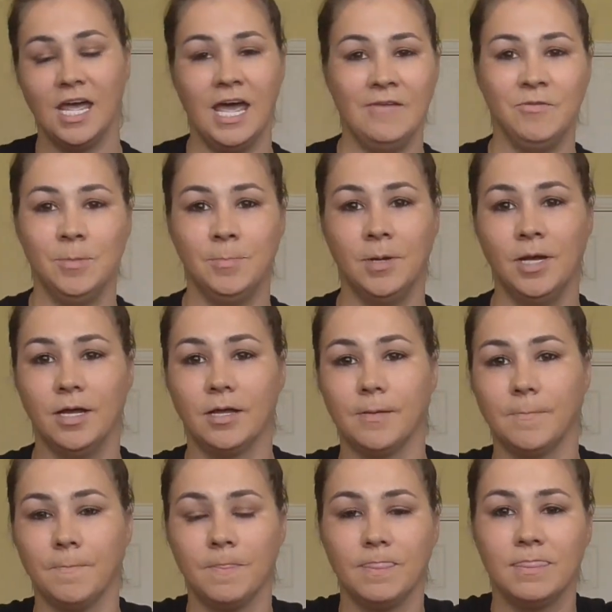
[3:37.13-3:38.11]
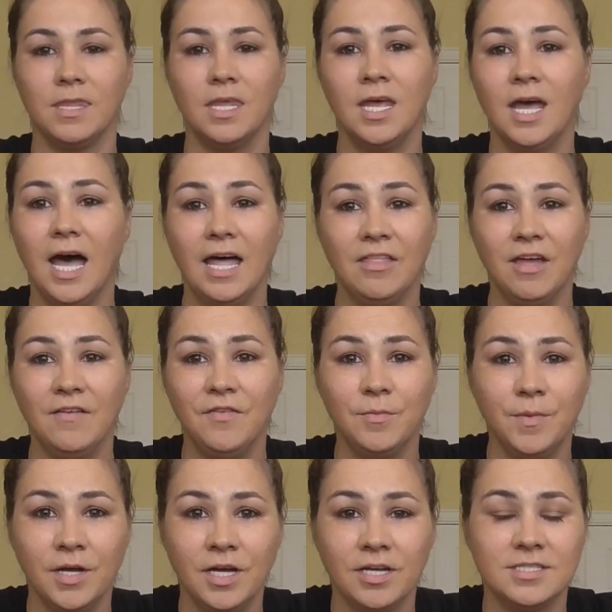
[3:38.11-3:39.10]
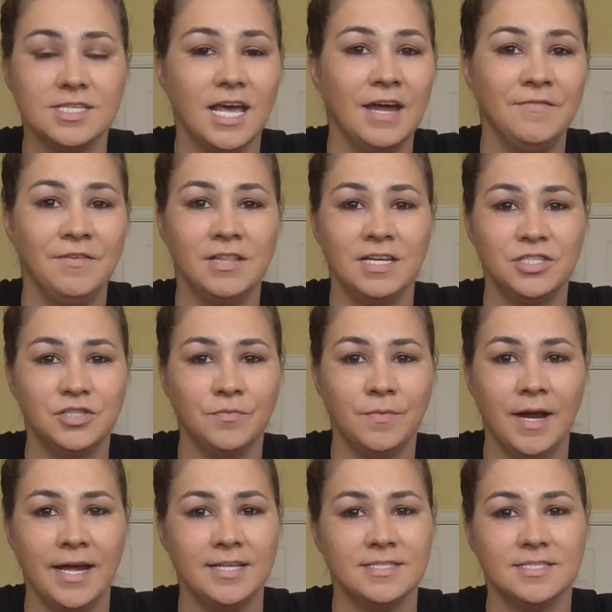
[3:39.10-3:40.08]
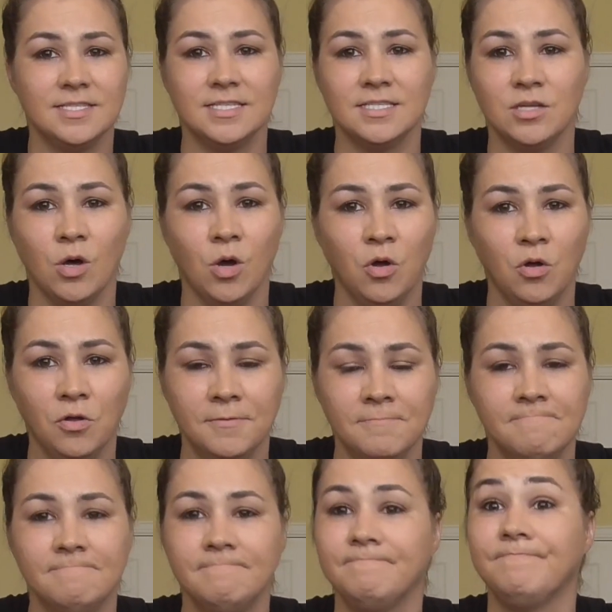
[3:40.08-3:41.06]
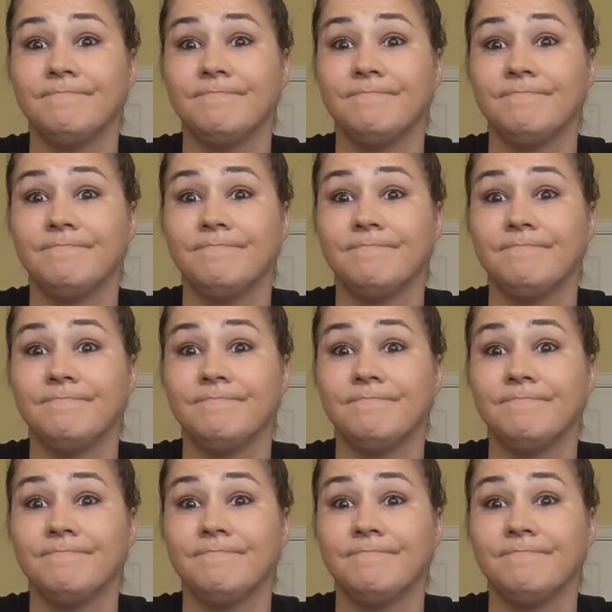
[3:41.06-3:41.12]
Every book. I love her books. Everything she writes is gold.